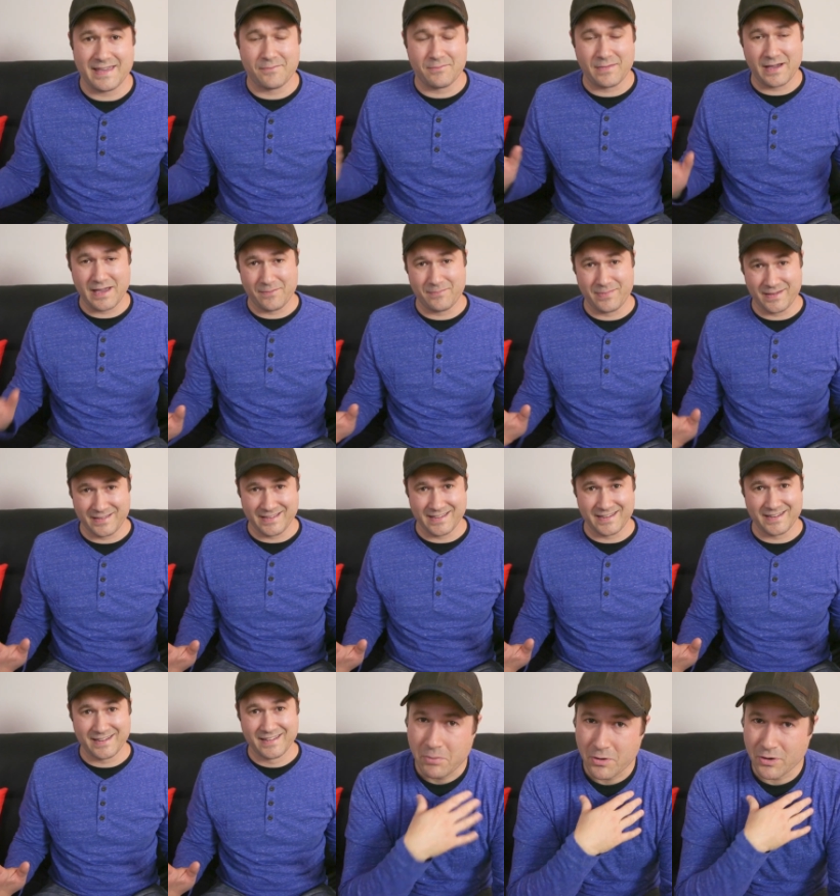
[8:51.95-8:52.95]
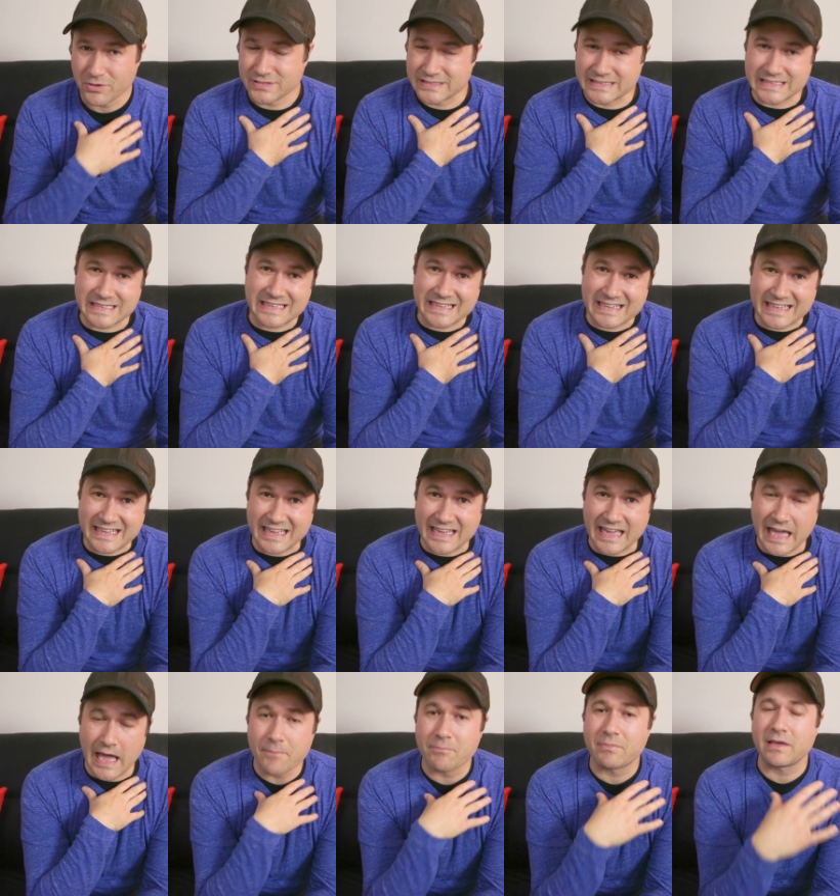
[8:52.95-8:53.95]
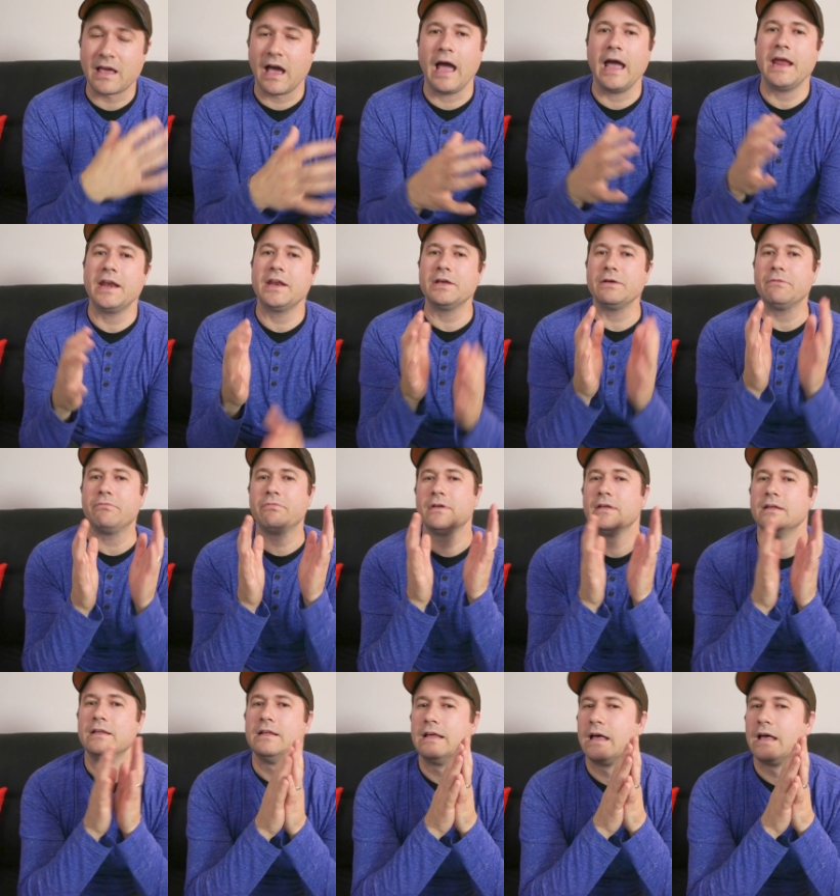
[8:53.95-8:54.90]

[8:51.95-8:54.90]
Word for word: in my opinion. Personally, I'm kind of